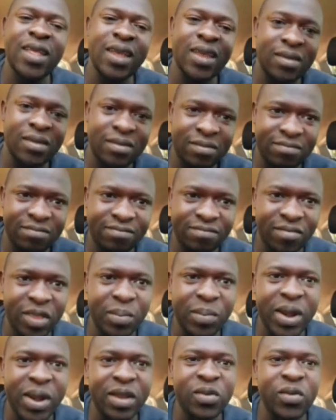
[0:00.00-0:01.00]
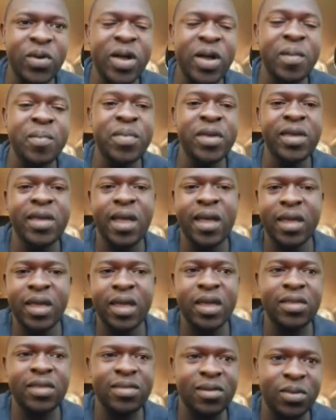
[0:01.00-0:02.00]
and then the blood will come back
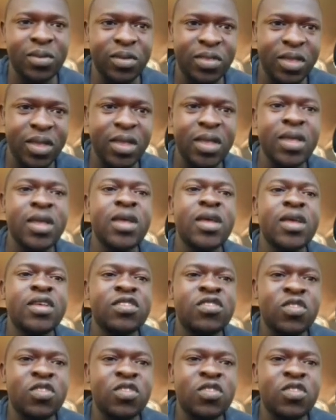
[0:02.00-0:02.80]
again through the